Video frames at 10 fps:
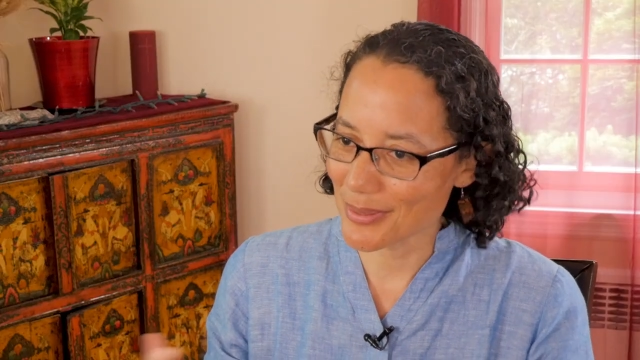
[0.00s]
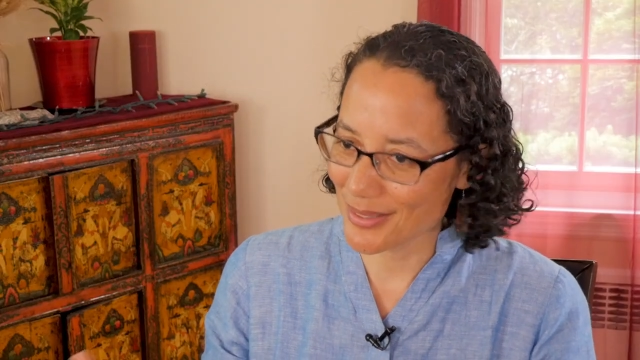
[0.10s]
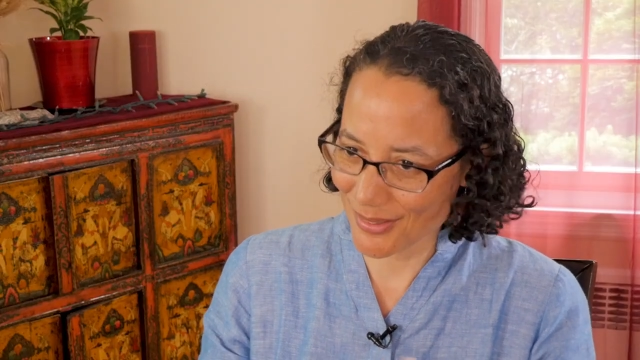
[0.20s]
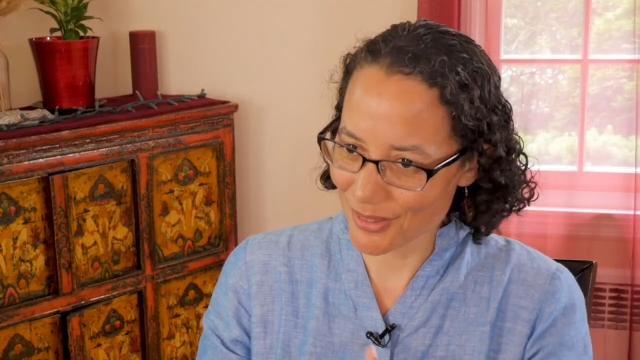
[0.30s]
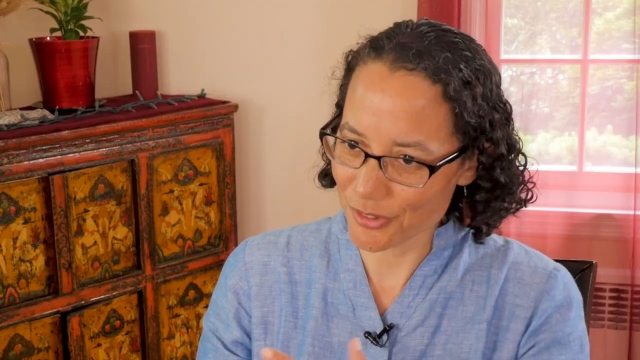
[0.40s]
but
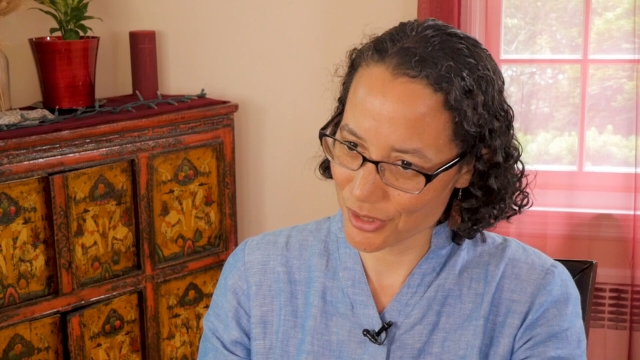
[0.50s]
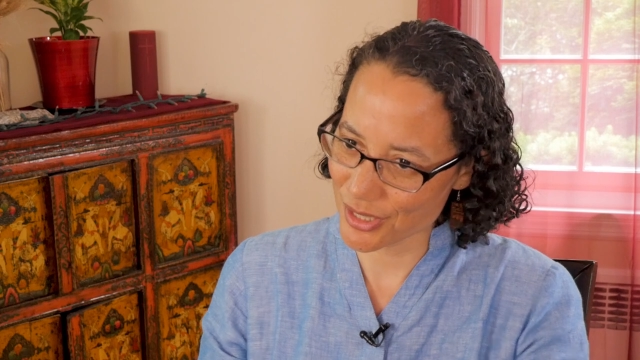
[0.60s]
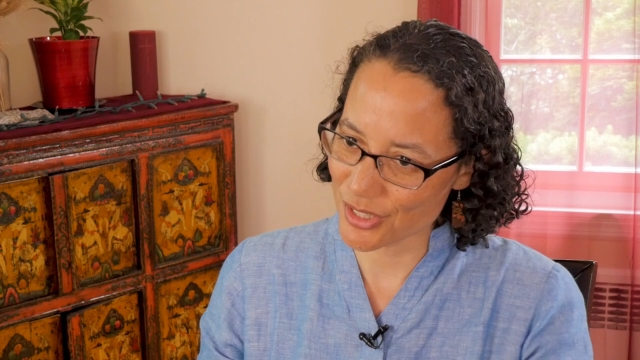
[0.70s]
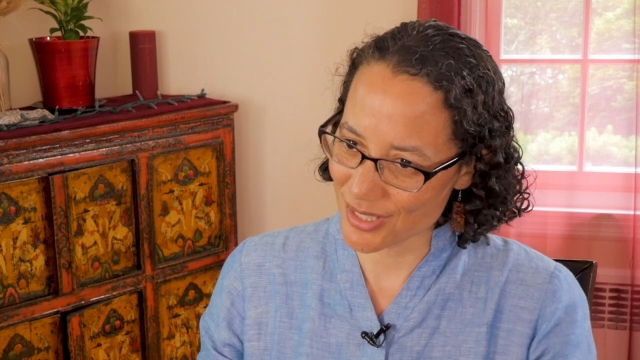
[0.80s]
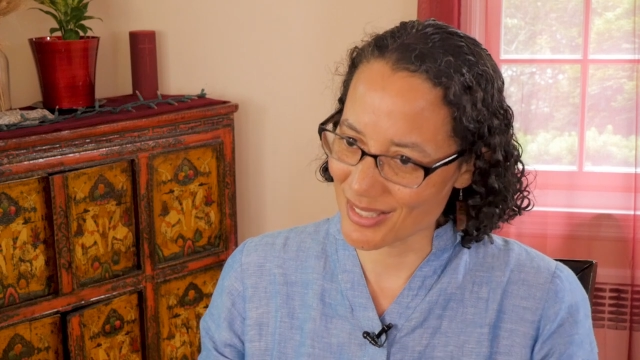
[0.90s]
all
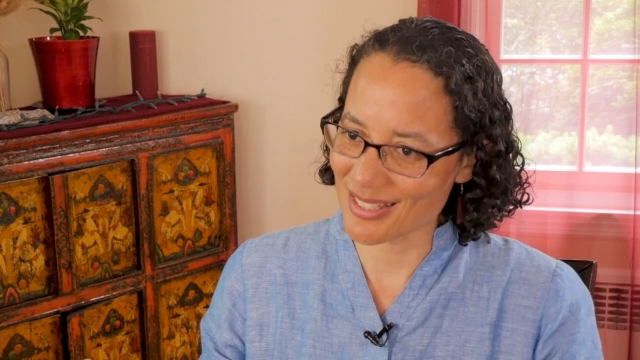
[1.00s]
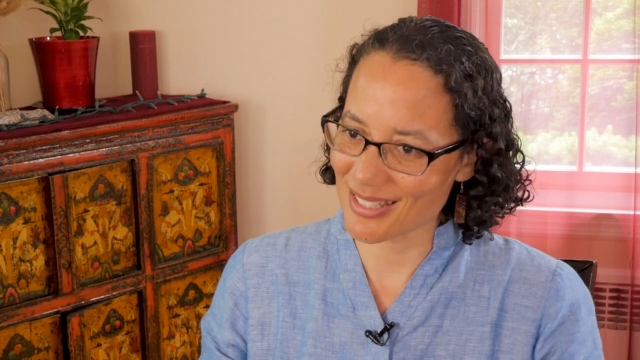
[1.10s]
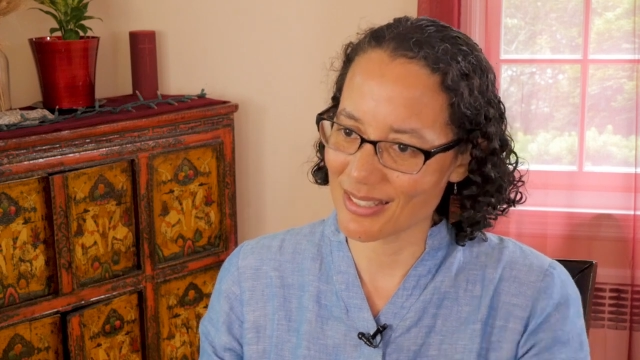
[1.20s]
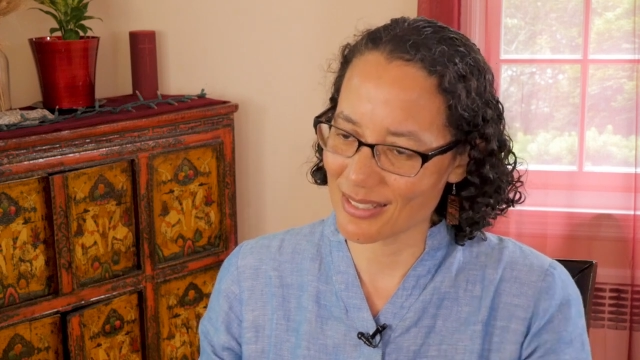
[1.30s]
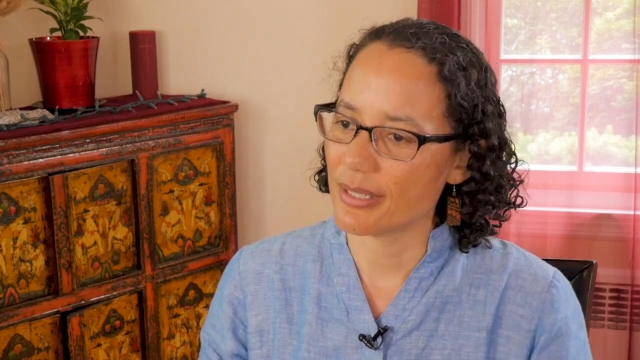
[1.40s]
traditions
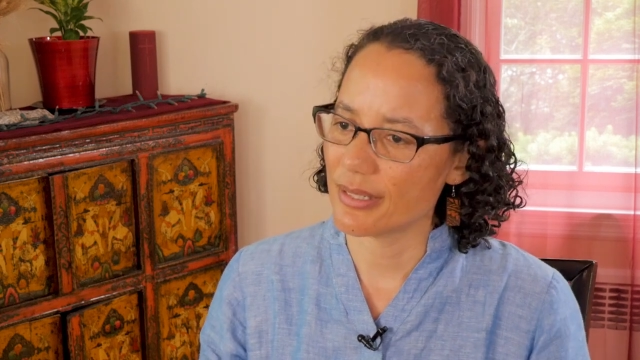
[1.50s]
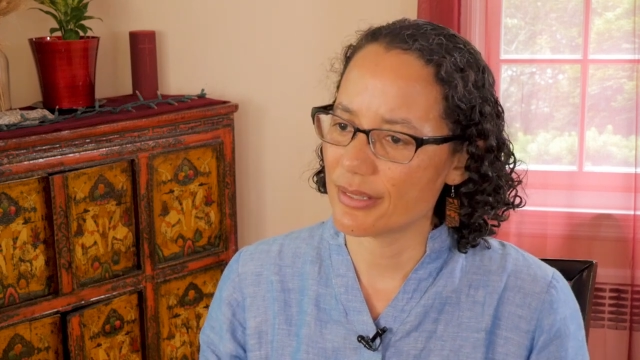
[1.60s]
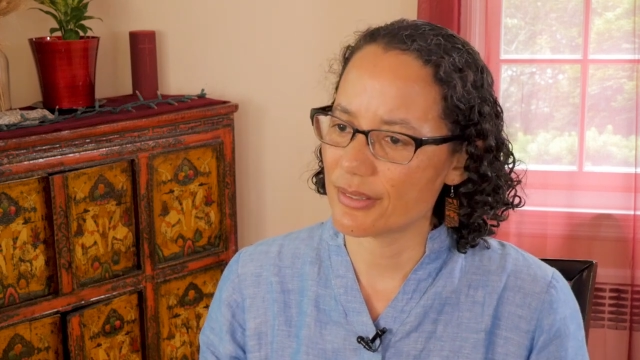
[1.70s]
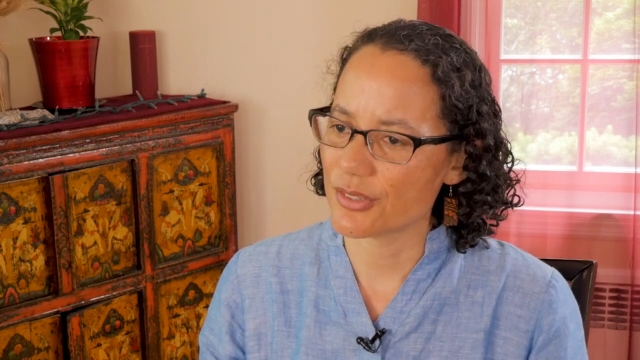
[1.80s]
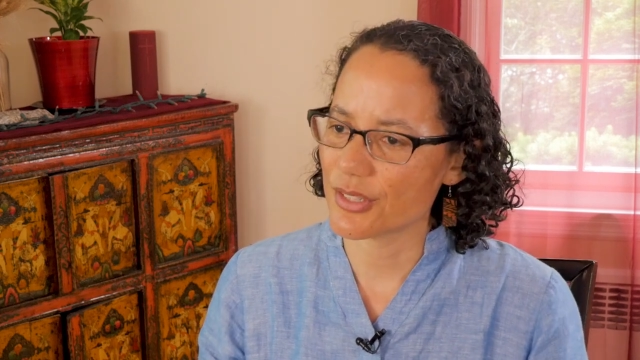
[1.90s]
that can
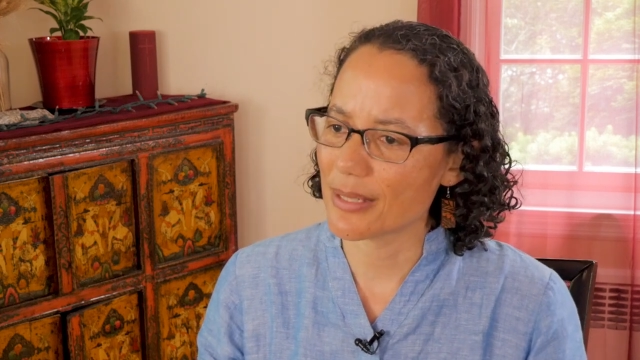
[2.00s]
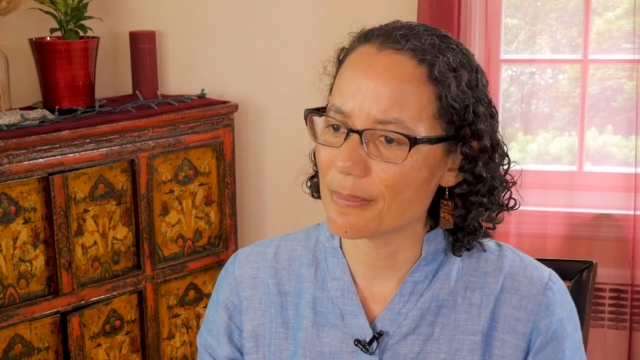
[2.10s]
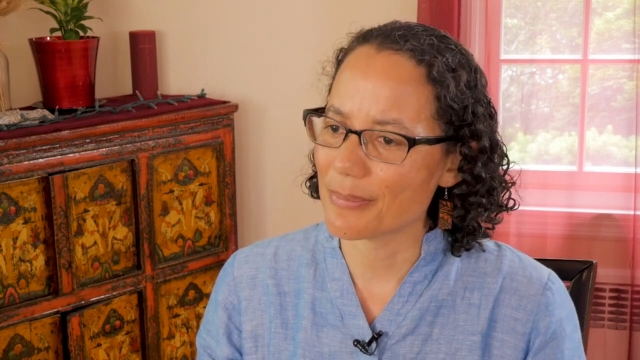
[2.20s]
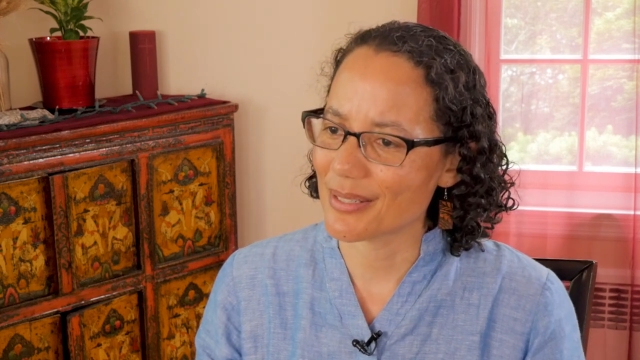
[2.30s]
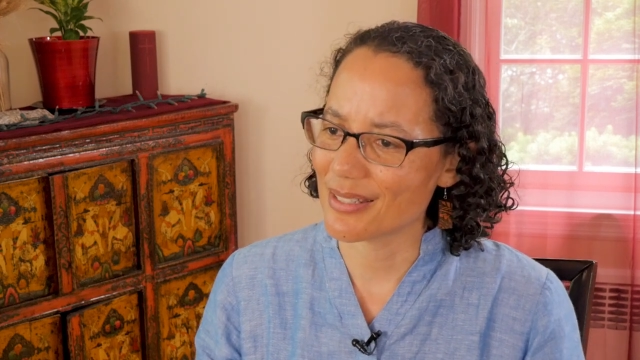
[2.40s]

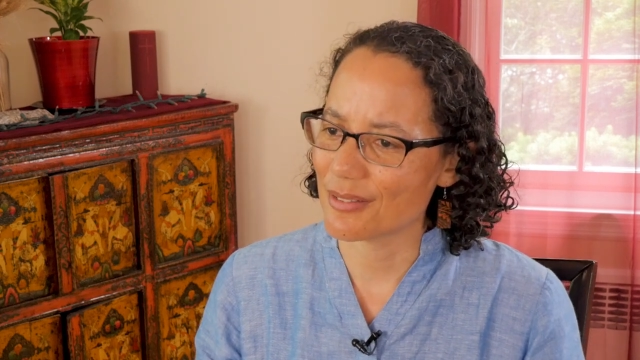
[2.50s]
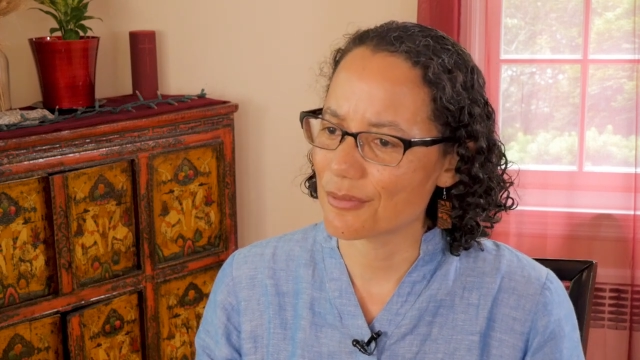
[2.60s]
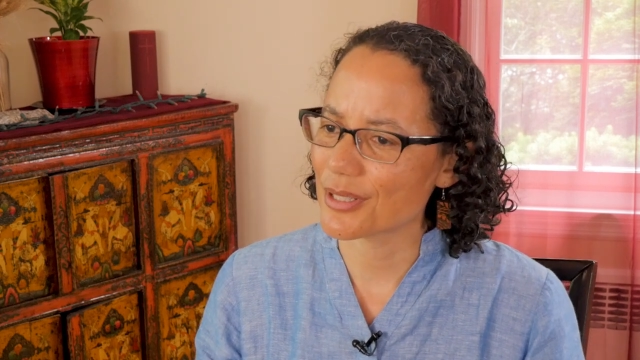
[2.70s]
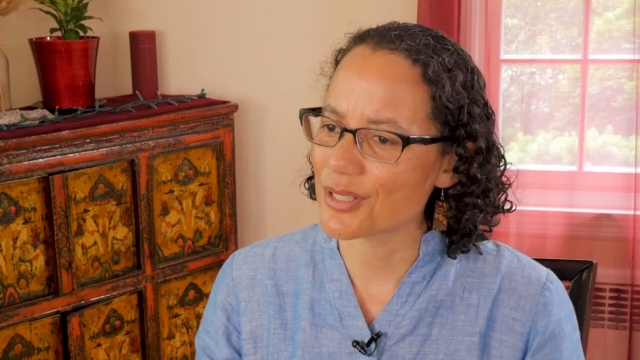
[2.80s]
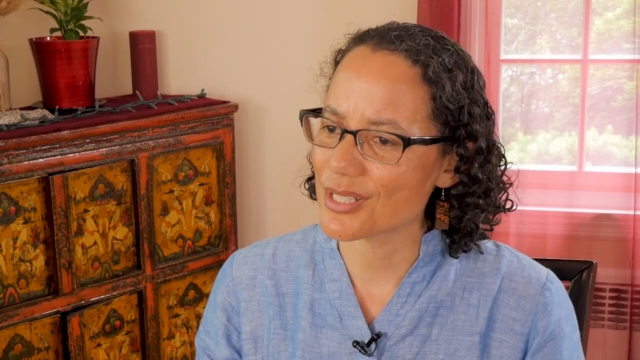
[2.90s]
shape and
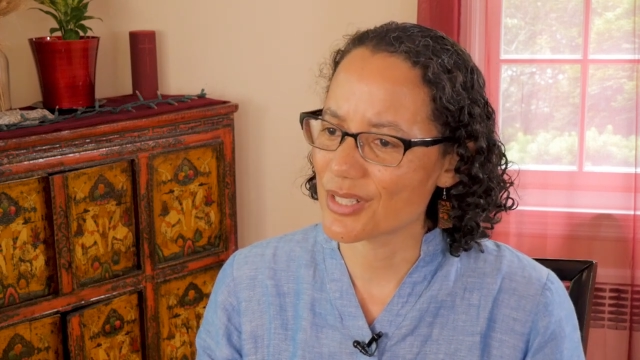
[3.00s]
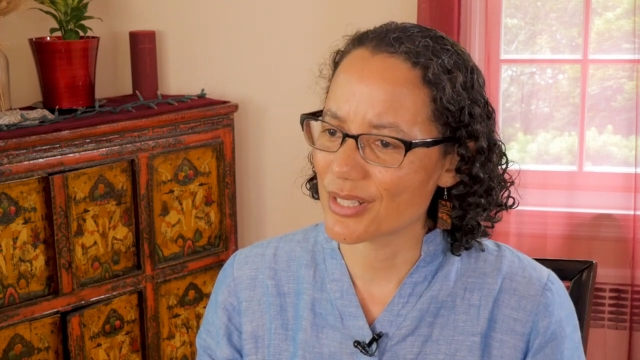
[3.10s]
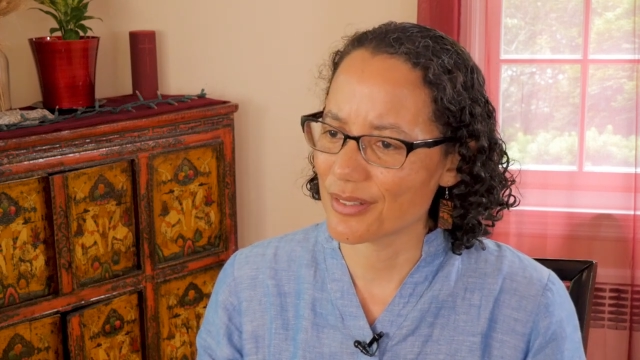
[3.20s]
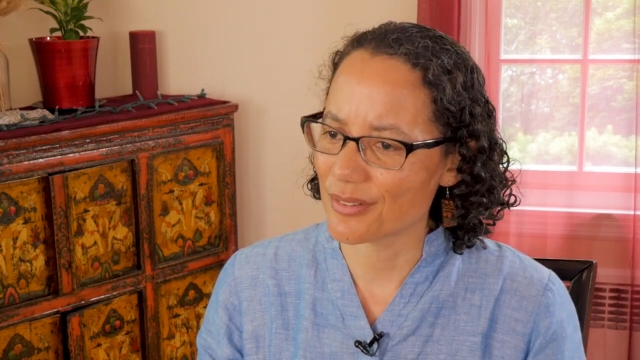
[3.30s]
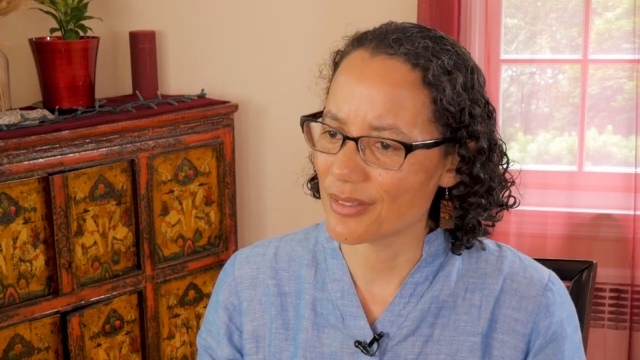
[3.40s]
enrich each
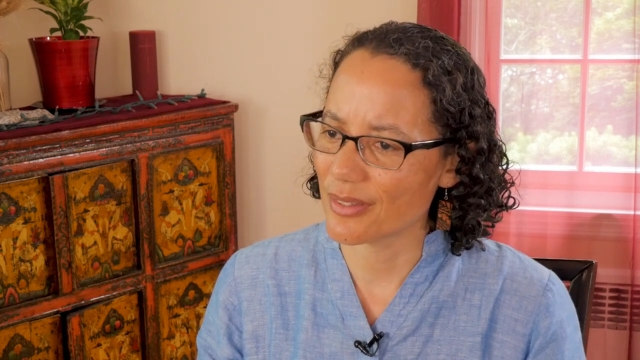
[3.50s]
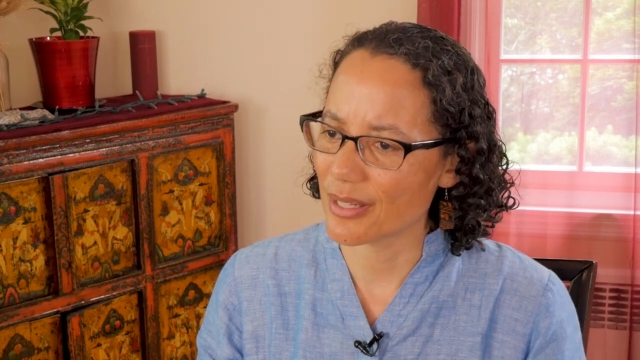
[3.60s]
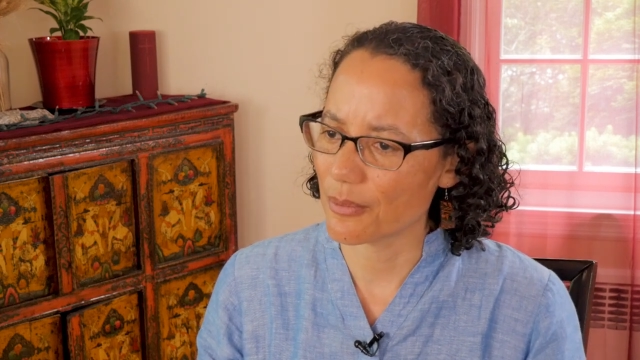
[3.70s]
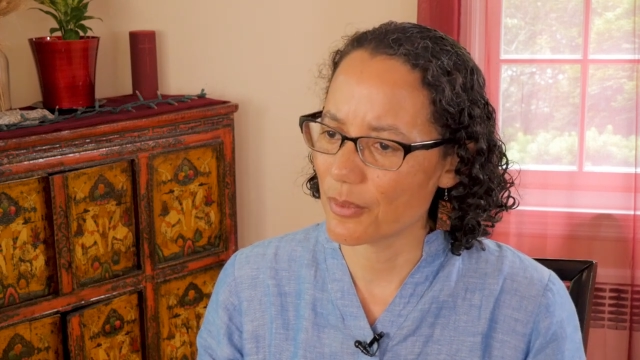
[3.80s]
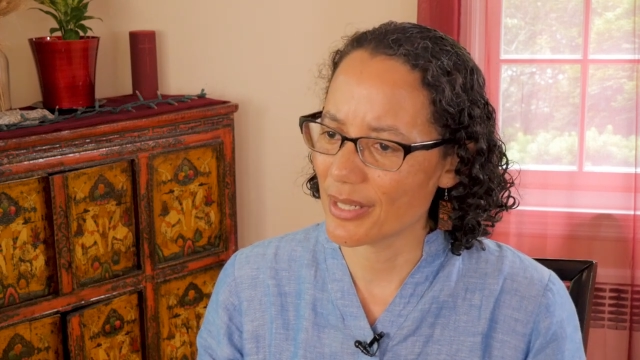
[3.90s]
other in
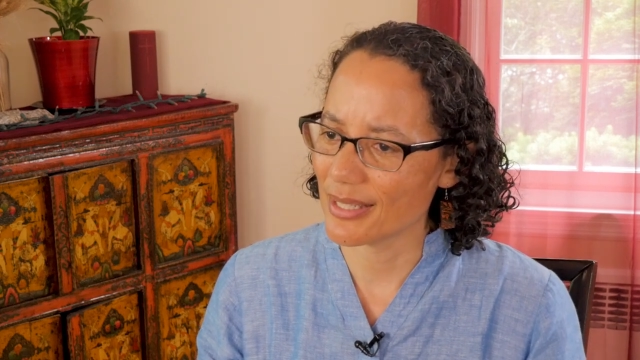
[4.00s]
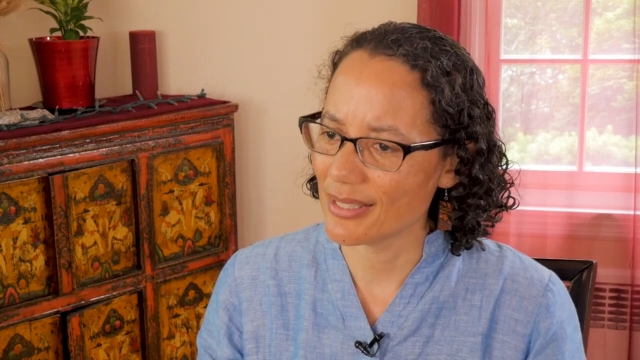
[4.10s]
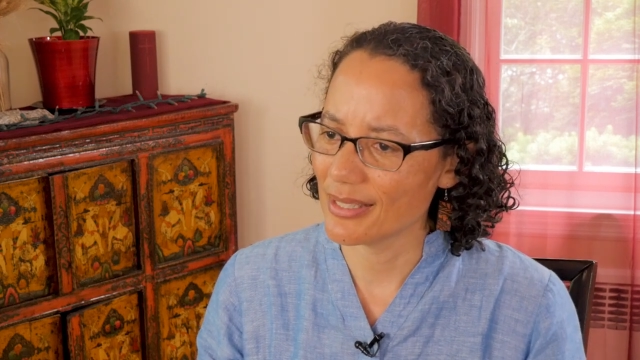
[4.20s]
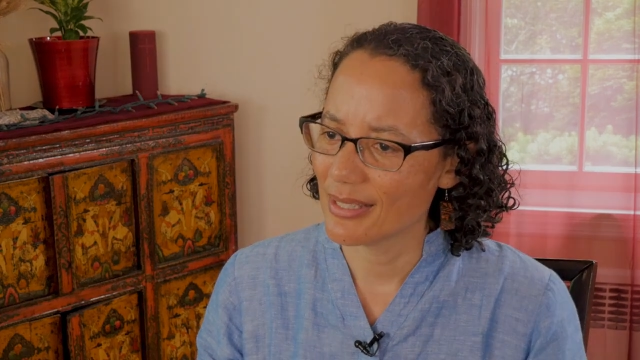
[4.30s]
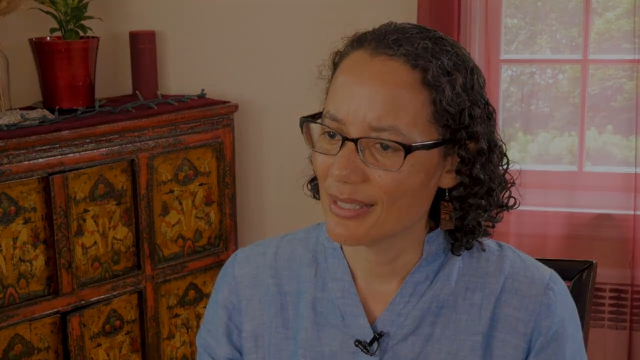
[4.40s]
that way.